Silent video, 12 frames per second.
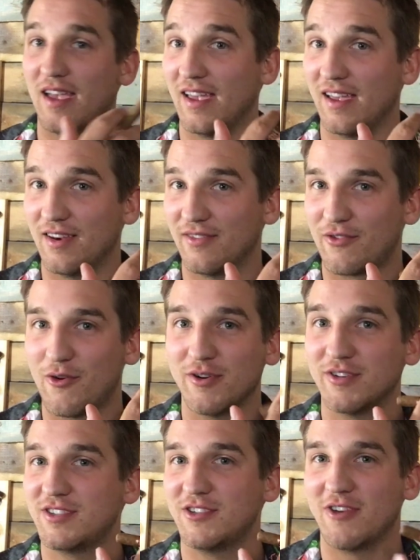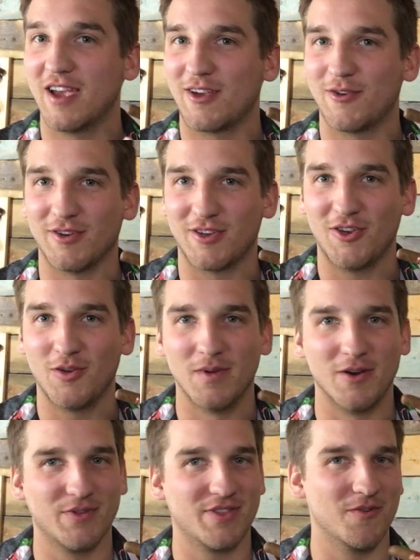And of course, you can't go to
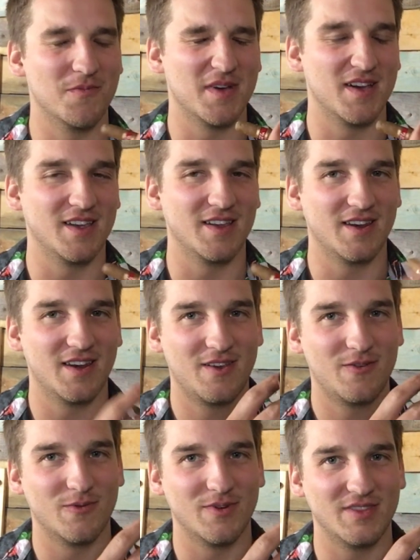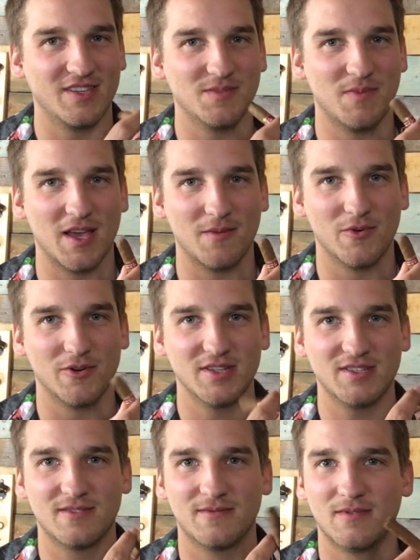Cuba without buying one of these bad
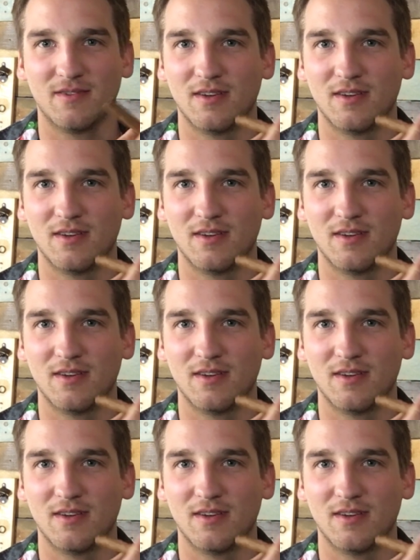boys.